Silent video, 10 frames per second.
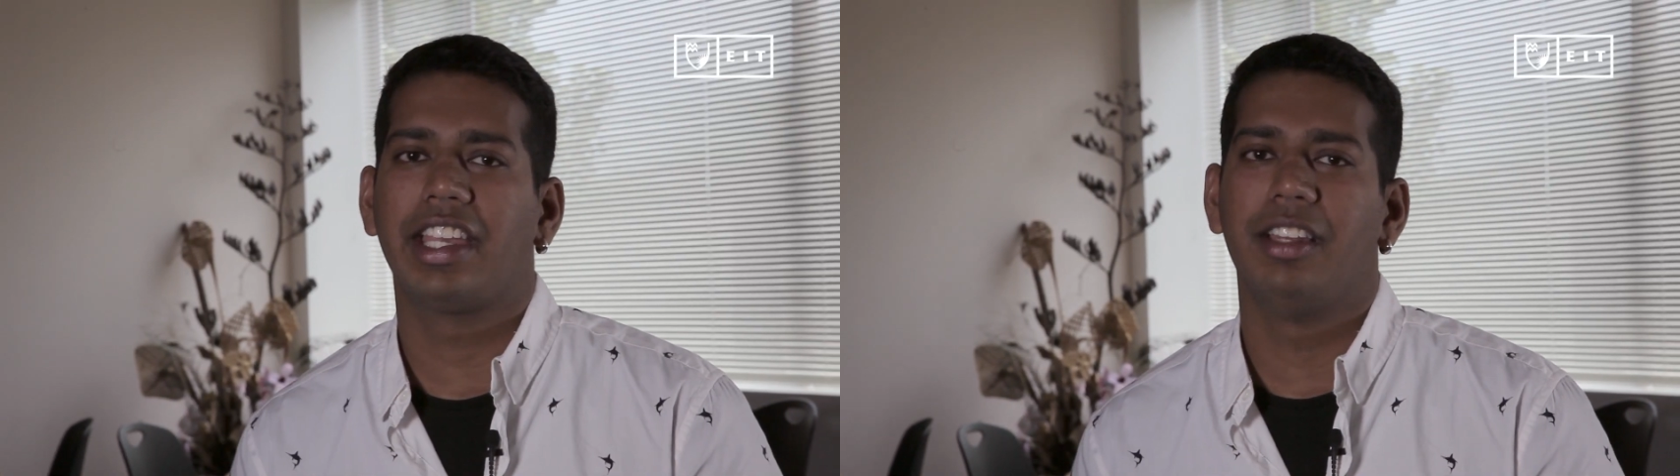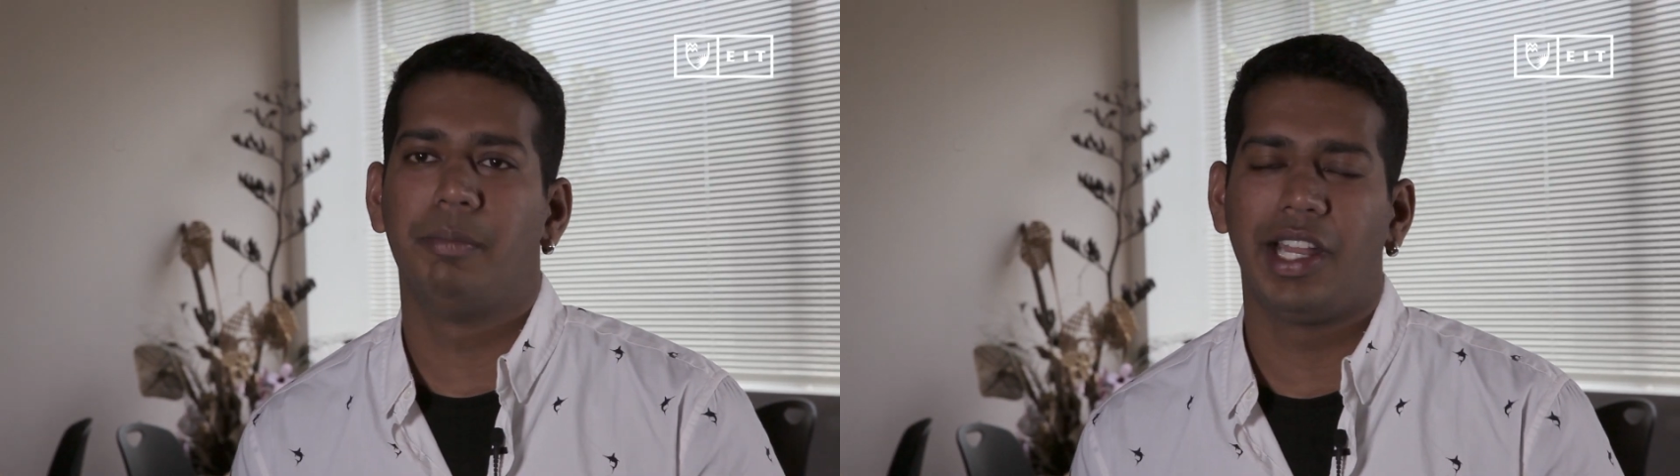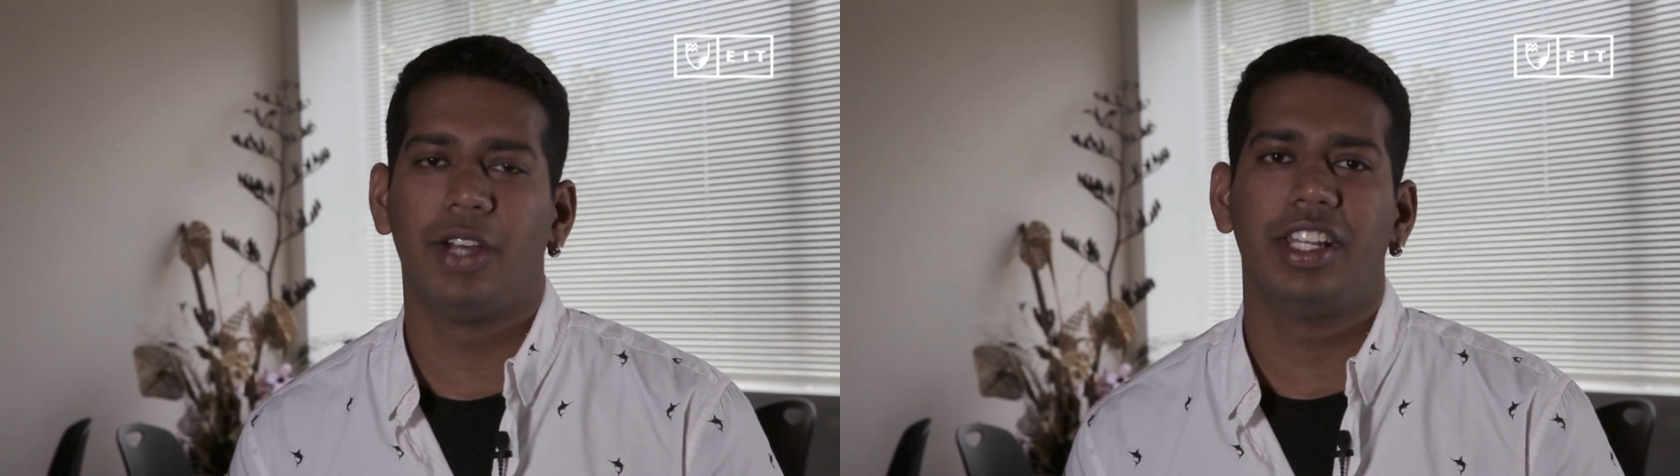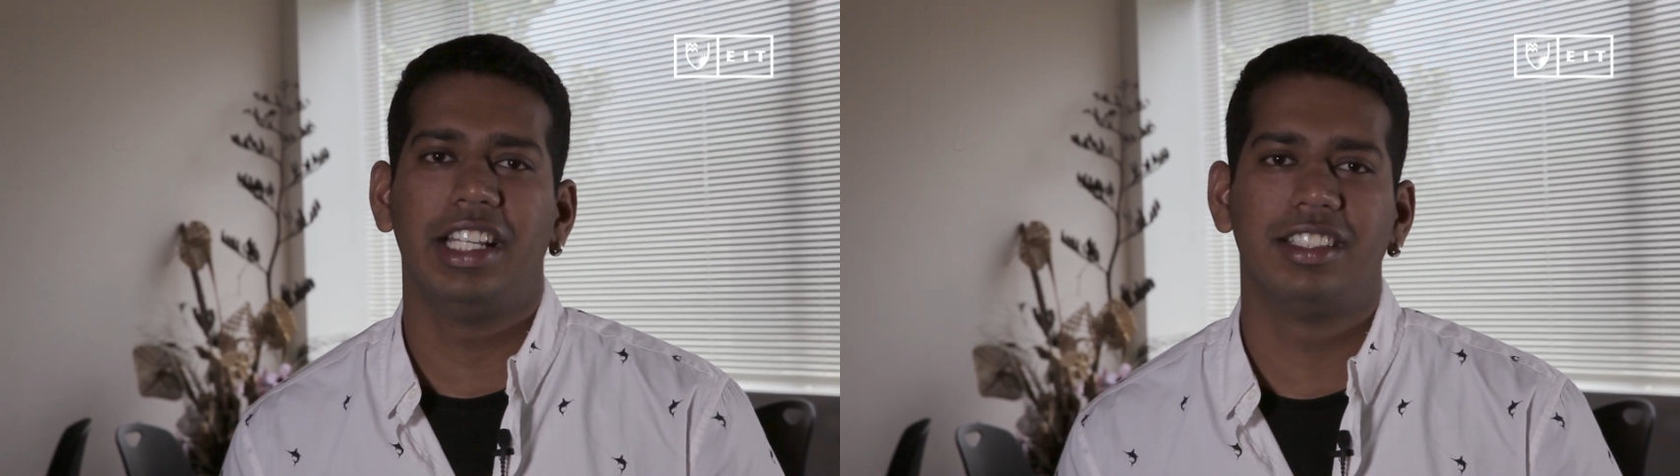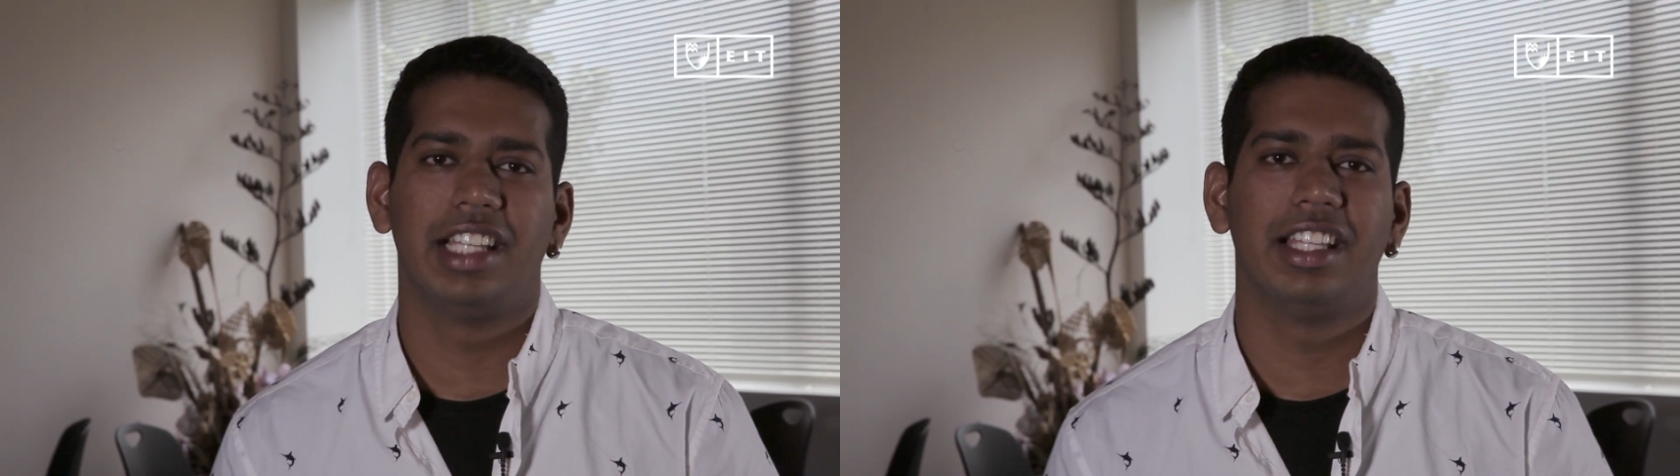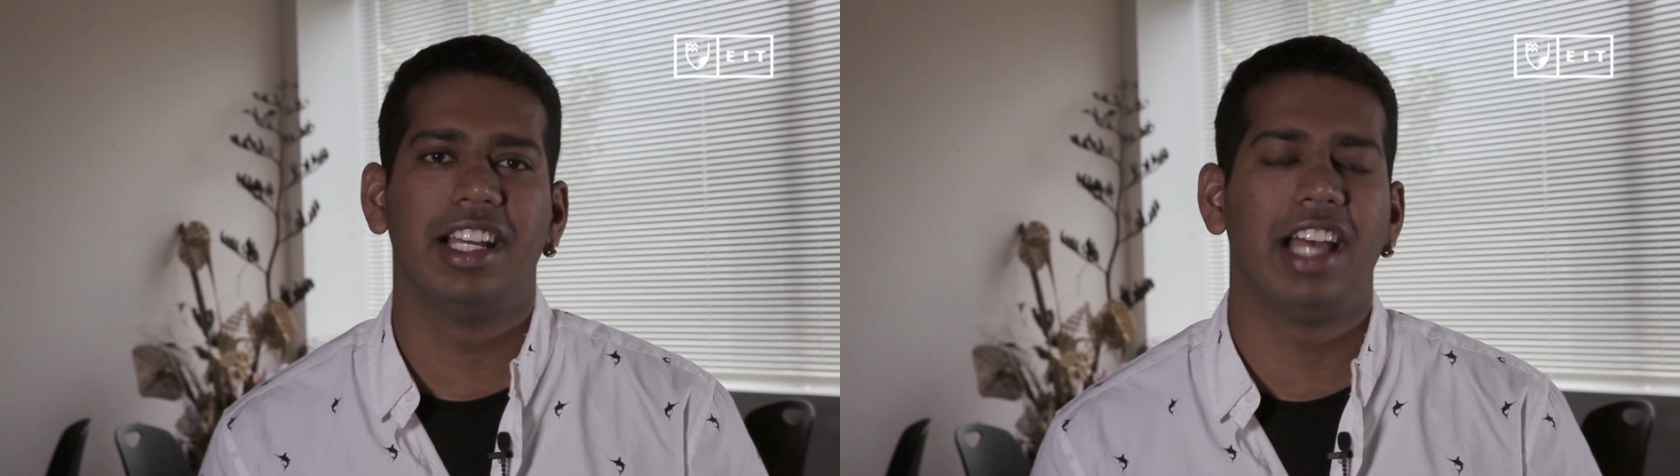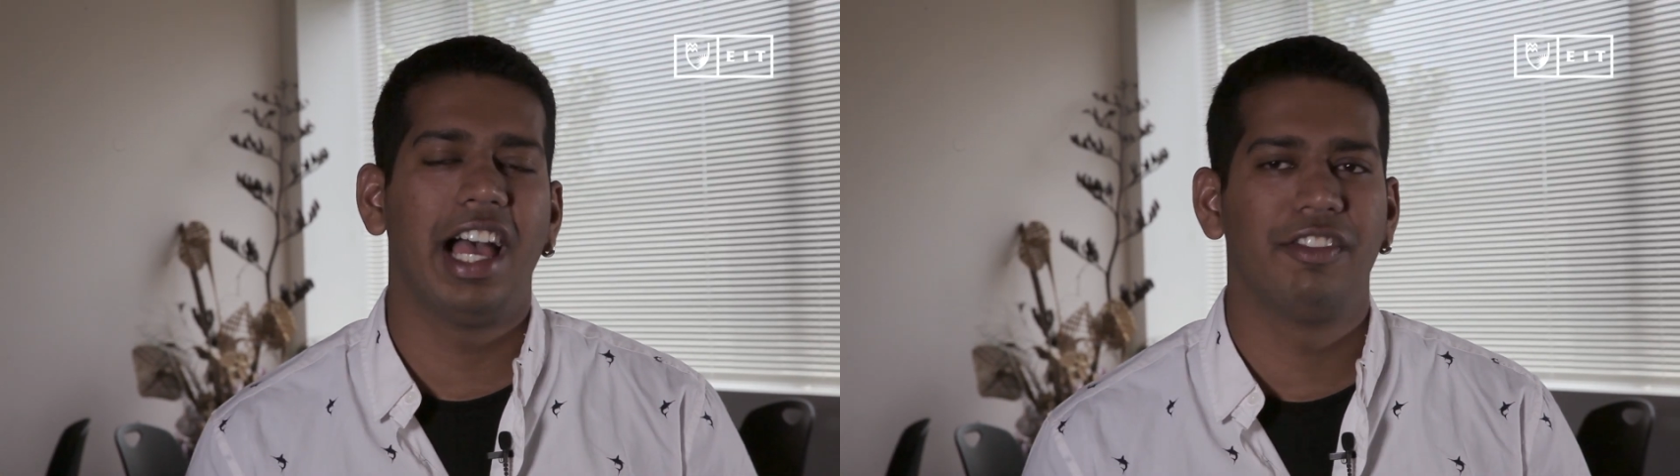I can proudly say that